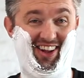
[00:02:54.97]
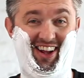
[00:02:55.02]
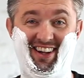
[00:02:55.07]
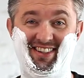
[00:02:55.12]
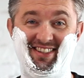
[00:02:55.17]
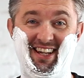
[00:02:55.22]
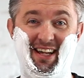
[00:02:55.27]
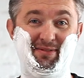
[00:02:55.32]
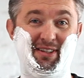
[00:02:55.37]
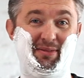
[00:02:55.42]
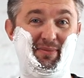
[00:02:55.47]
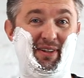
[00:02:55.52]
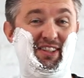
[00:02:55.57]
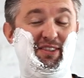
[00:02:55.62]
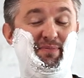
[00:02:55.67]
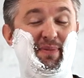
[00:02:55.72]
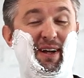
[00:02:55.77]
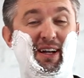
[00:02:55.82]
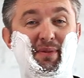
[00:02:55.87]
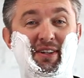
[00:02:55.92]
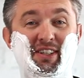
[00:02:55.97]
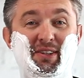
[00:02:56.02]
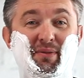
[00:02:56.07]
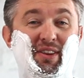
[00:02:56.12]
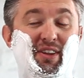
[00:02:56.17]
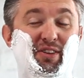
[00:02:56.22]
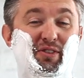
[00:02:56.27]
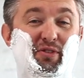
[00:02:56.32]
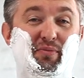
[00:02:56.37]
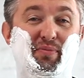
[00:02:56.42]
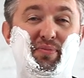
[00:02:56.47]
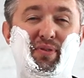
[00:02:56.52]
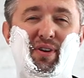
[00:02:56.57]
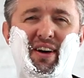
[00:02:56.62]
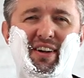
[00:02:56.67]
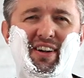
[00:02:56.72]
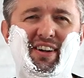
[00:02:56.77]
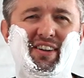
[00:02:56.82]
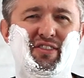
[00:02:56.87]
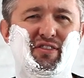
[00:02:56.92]
a lot of times I'm experimenting with a new
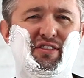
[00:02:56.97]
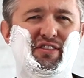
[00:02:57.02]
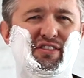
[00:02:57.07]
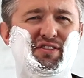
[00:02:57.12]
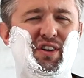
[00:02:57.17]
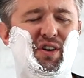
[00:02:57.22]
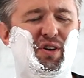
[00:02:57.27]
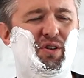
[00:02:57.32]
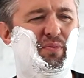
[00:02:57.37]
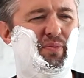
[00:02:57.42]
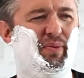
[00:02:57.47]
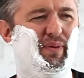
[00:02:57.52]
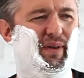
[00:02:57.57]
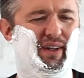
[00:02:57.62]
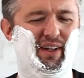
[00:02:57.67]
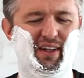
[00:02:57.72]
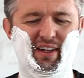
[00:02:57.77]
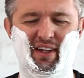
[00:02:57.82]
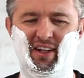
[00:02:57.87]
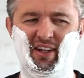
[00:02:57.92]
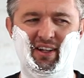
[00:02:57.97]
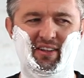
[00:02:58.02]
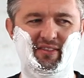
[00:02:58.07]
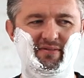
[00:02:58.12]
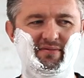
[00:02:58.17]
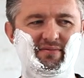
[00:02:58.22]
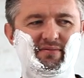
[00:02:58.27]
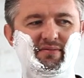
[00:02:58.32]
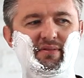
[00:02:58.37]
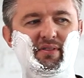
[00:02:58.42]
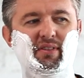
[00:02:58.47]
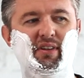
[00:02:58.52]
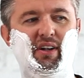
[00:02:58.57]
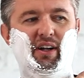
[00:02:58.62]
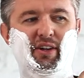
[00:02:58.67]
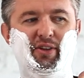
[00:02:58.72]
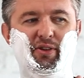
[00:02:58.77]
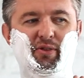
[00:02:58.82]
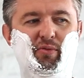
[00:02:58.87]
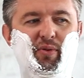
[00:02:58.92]
product, new soap,
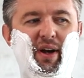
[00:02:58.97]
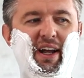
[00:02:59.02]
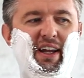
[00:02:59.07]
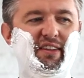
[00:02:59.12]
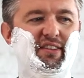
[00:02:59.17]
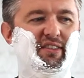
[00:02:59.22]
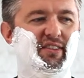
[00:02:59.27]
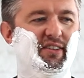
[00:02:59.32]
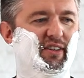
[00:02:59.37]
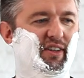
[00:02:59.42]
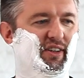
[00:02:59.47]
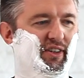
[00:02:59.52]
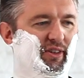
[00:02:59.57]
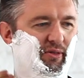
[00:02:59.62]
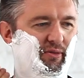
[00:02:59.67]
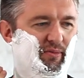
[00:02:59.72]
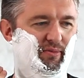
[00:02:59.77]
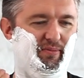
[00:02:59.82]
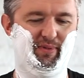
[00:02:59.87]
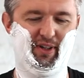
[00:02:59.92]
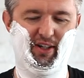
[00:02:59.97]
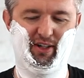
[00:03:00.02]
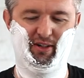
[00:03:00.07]
a new razor, a new you